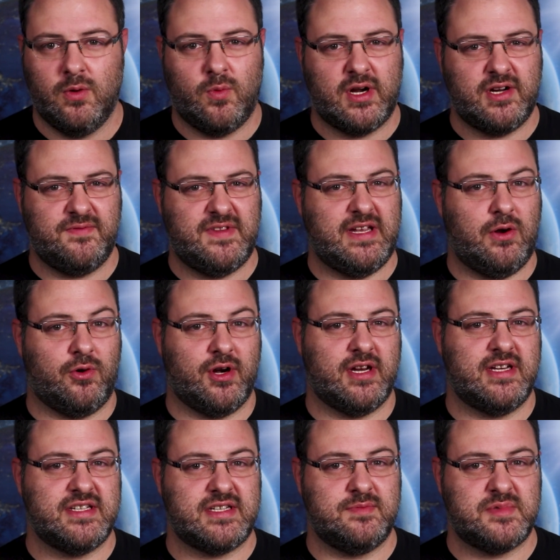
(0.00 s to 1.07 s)
One of the
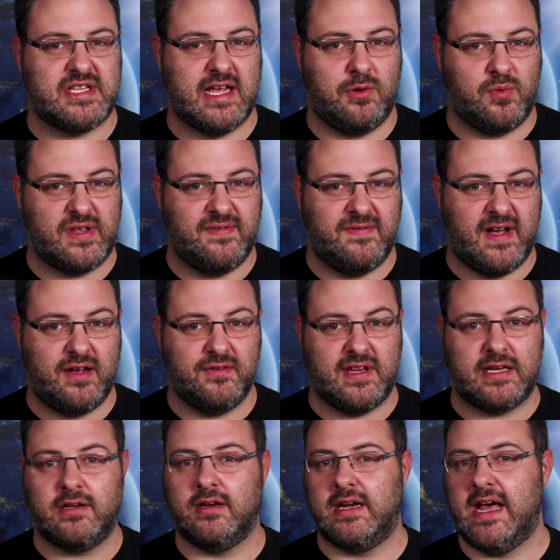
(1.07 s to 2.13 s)
organisms that we
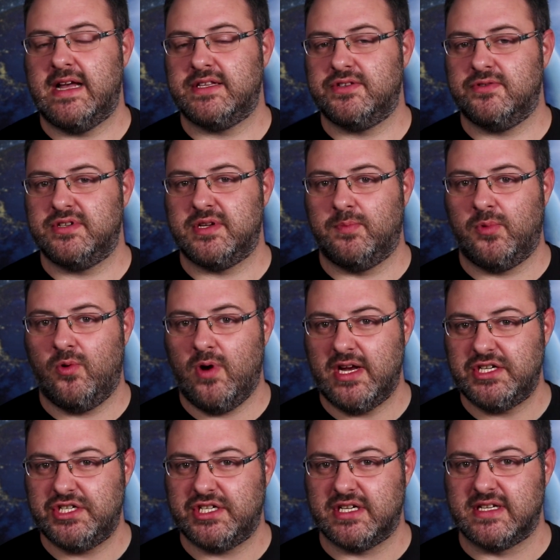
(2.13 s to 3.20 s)
found that could answer some
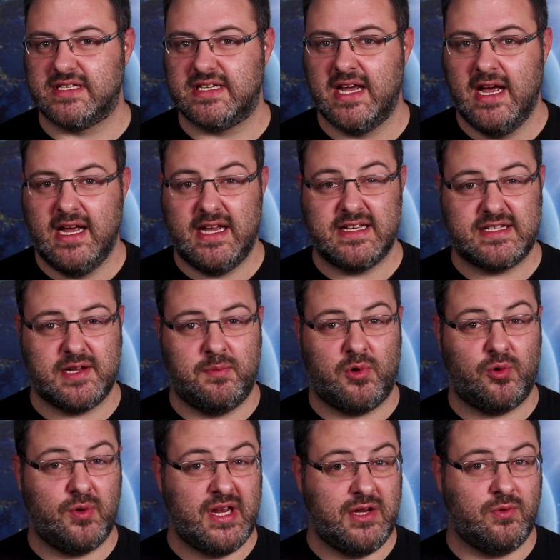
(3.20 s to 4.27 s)
questions is a
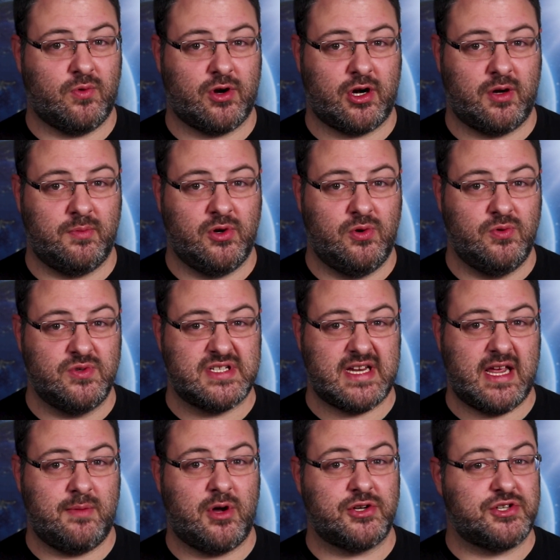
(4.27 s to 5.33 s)
marine worm whose
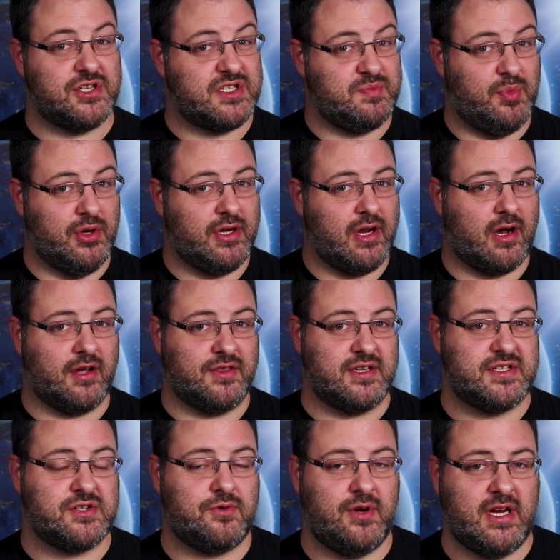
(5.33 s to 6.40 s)
name I'll just put on
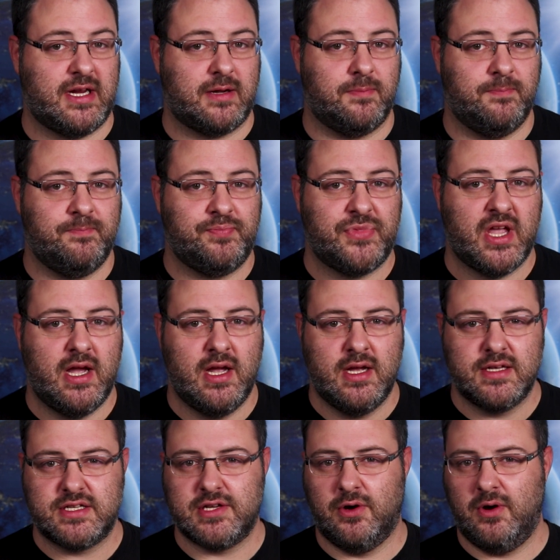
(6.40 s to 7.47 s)
the screen.
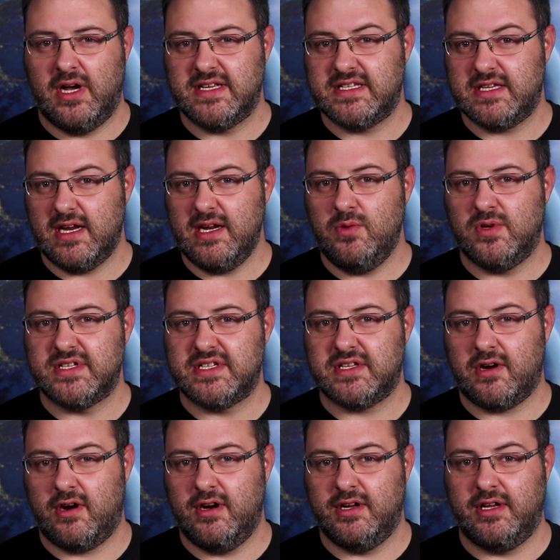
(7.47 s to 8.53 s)
So a study was
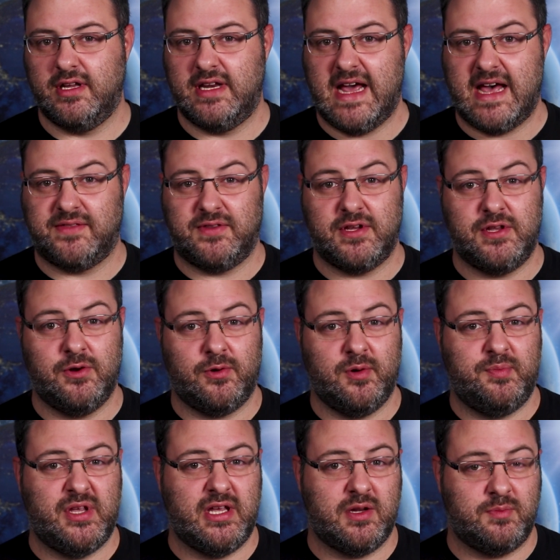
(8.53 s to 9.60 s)
started at the
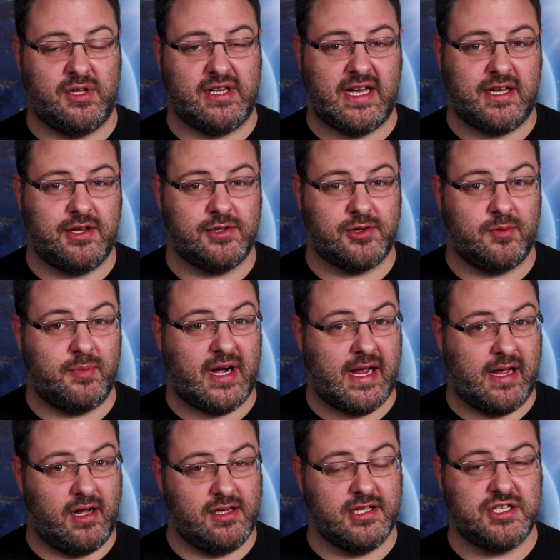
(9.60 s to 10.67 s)
European Molecular
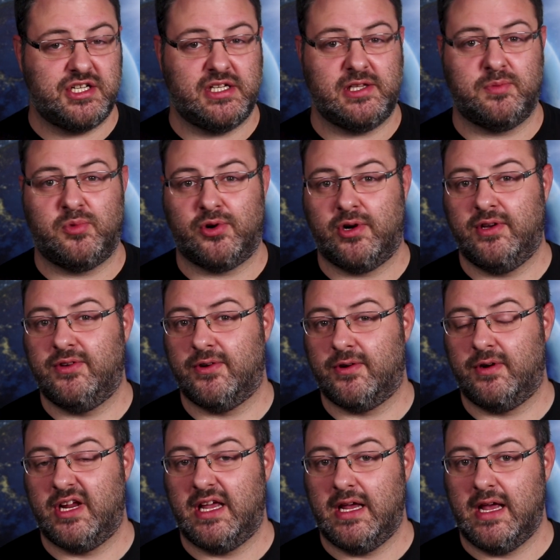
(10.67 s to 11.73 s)
Biology
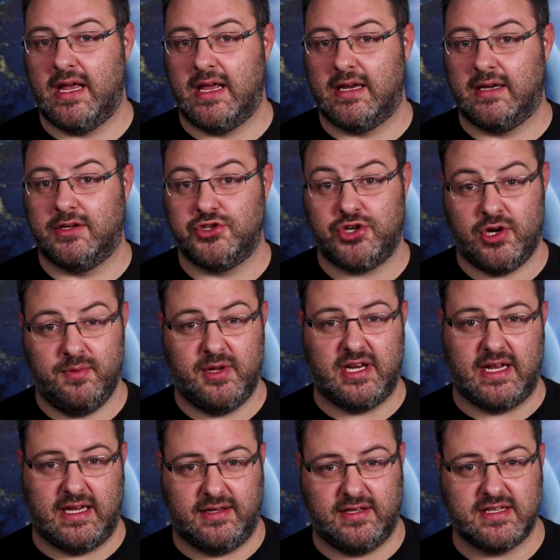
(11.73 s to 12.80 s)
Laboratory in
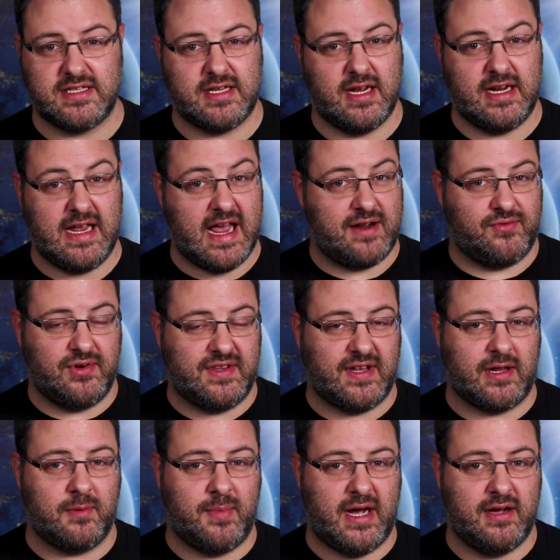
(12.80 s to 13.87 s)
Germany to study
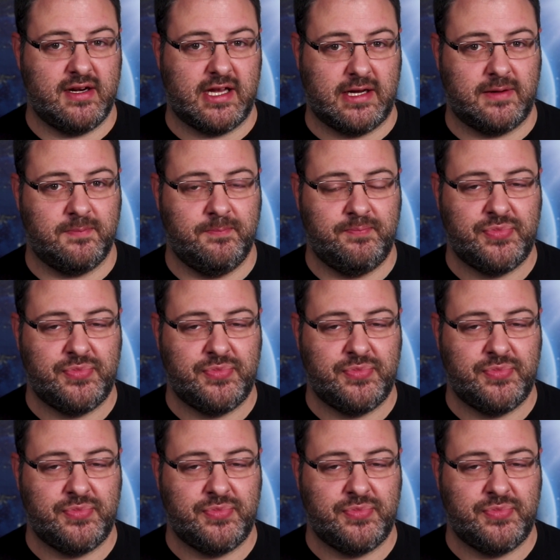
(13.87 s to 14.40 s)
everything about it.